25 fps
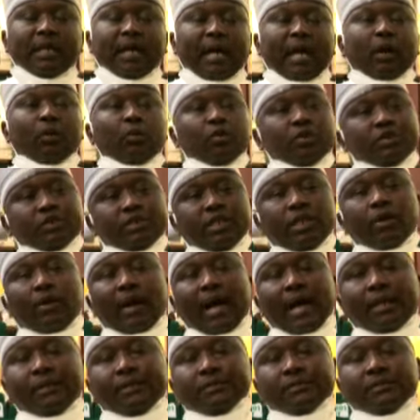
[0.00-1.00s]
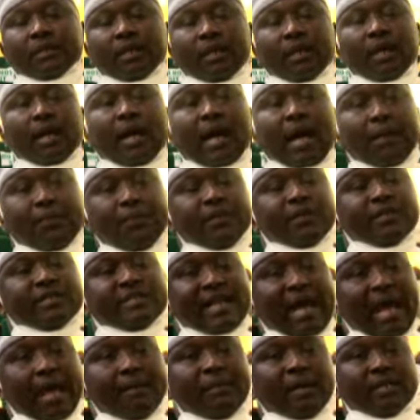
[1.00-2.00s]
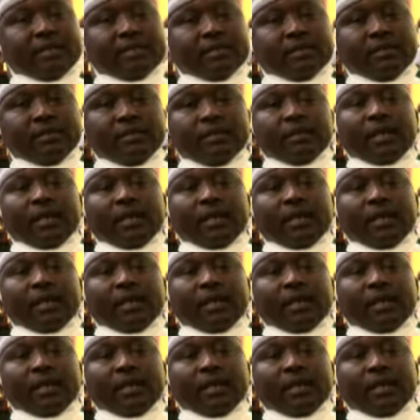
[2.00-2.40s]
I wish Giwa happy retirement.